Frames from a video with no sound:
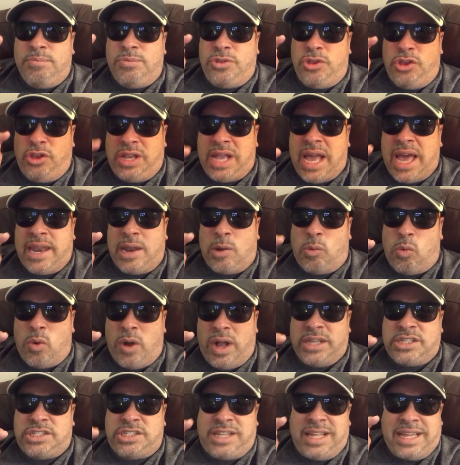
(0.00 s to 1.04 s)
you gotta
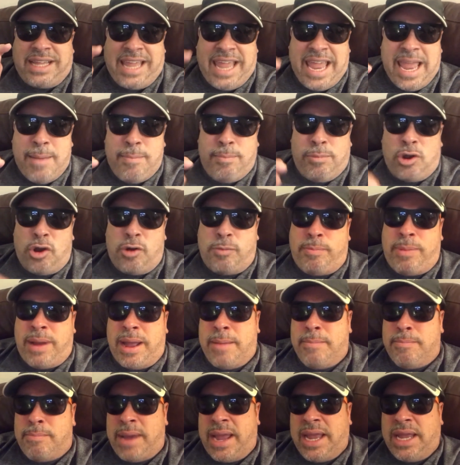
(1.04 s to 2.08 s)
watch The Gambler
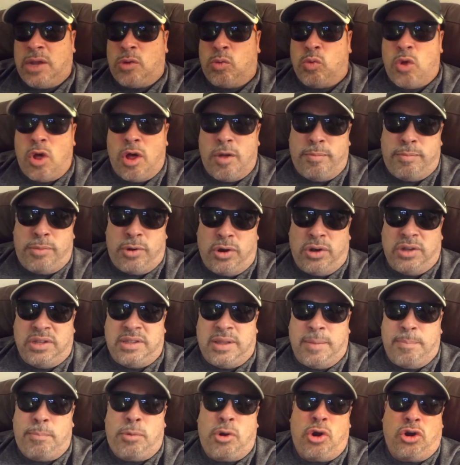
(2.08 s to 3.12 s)
by Mike Wahlberg,
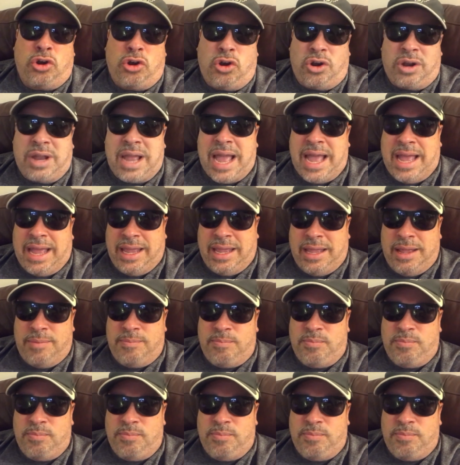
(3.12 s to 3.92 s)
the burger guy.